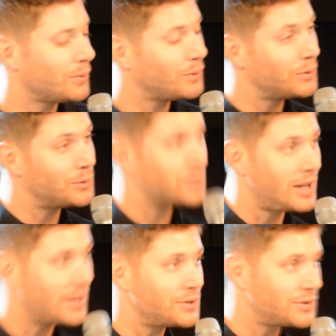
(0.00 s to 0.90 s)
pull those
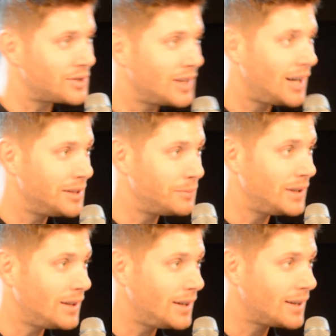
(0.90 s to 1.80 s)
actors aside and
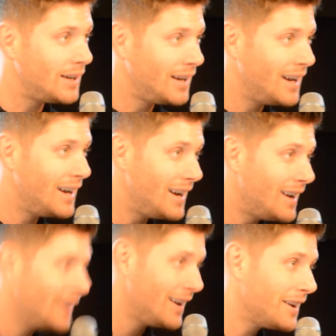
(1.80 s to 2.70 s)
be like,
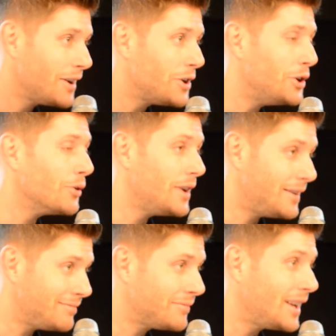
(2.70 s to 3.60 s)
"You're
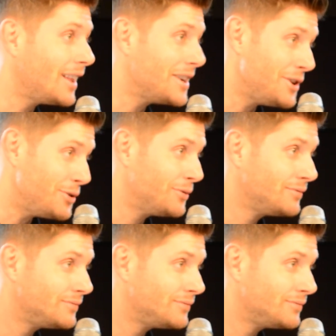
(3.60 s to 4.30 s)
in, they like you."